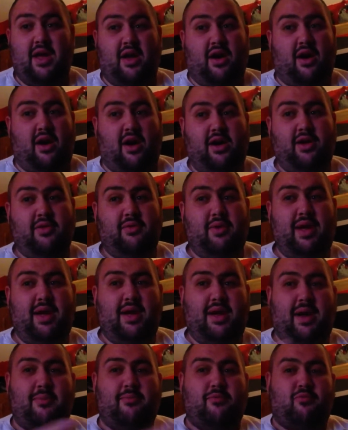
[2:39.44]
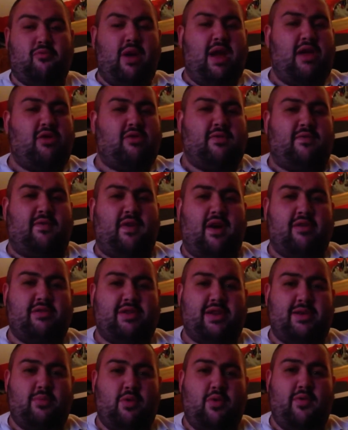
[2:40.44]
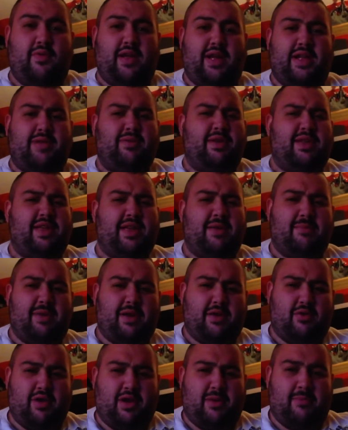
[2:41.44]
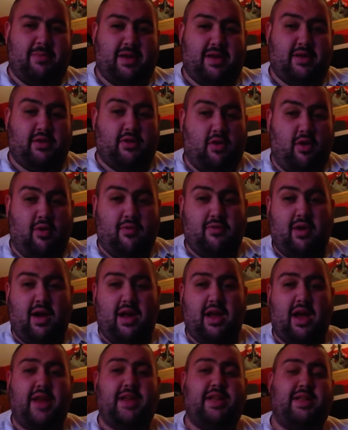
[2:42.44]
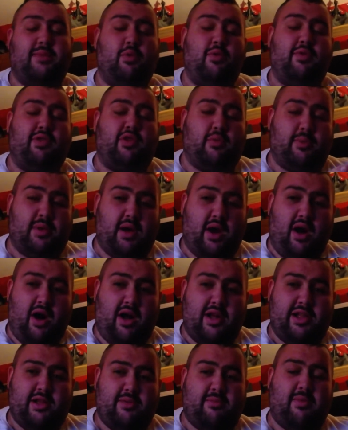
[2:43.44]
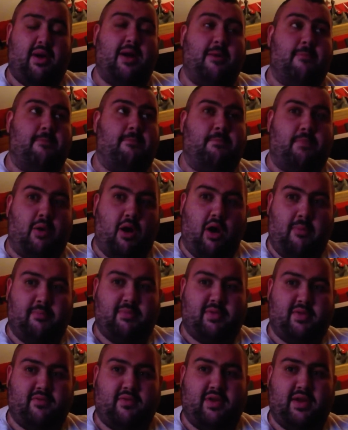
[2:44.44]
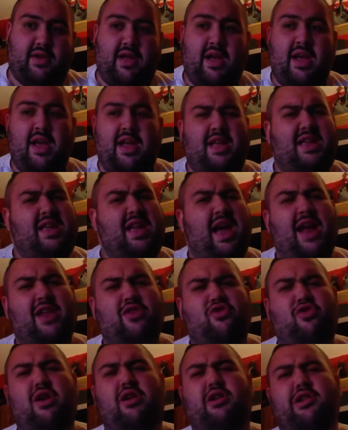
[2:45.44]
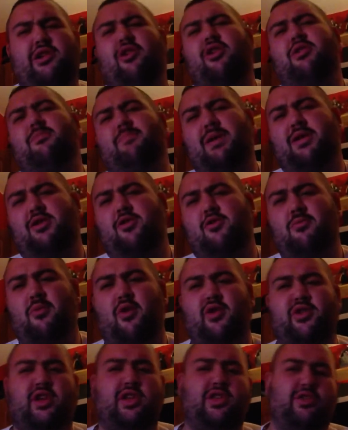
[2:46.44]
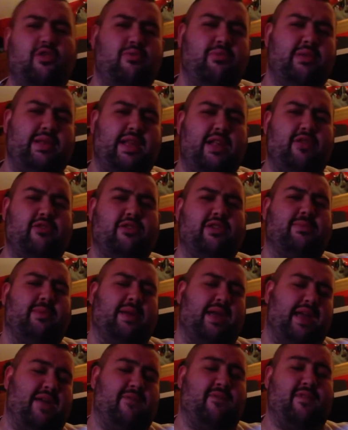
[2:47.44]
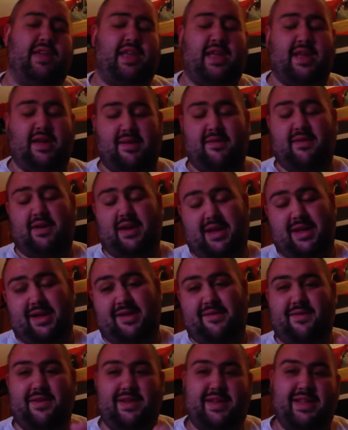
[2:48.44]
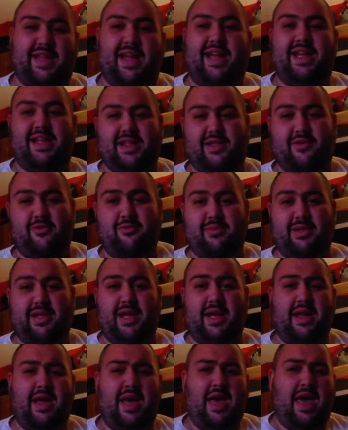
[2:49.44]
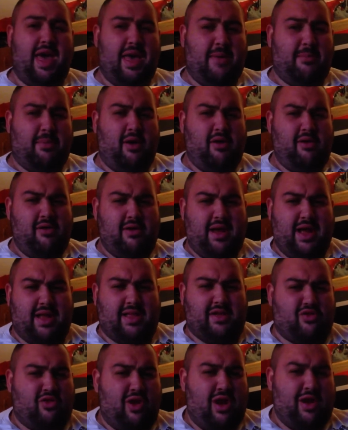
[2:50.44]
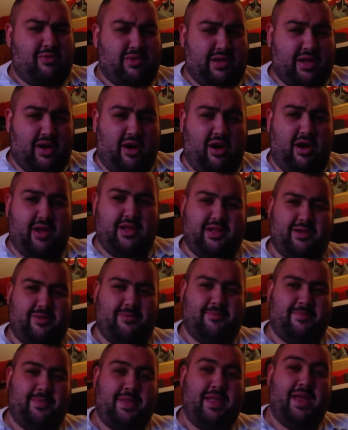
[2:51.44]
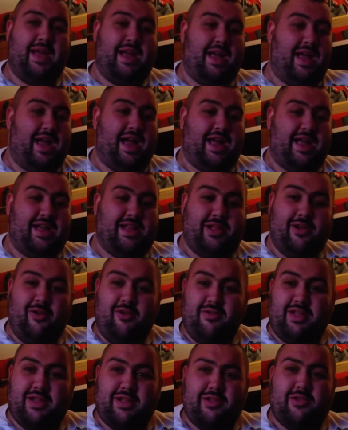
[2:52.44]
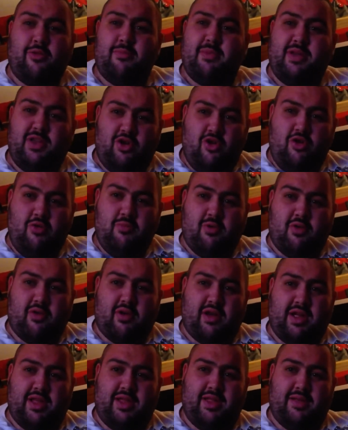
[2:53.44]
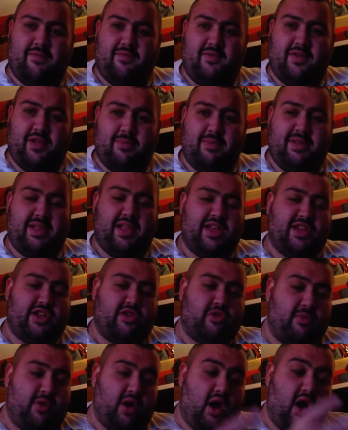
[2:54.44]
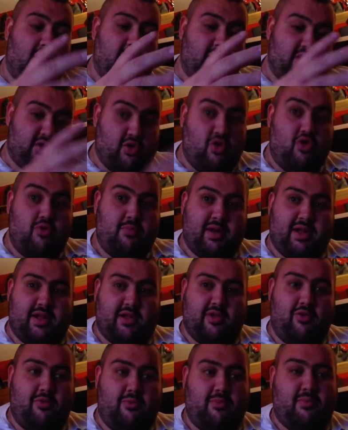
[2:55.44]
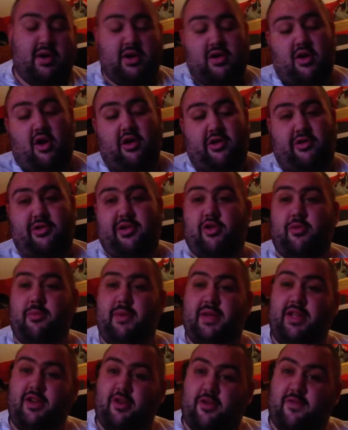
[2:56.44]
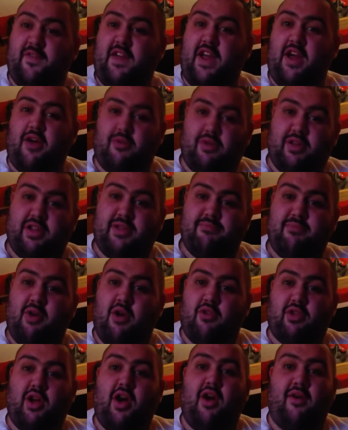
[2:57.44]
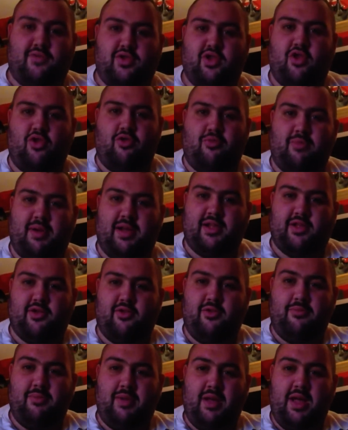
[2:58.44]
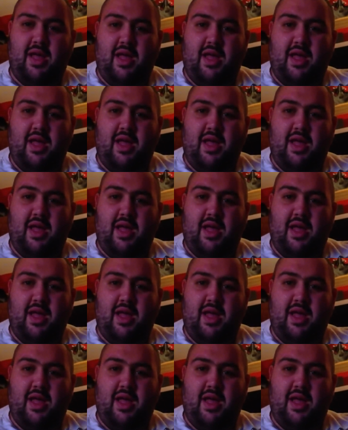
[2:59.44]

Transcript: Either way, I'm really looking forward to the movie. I just wanted to give my quick opinion. Overall, I think the movie's going to be awesome. I'm pumped for it. Yeah, the trailer showed a bit too much, and Doomsday looks a bit iffy if, if that is Doomsday. But other than that, the trailer was awesome. It, it showed that there's going to be humor in the film. It's not just going to be all doom and gloom, but of course, there's going to be your favorite amount of doom and gloom.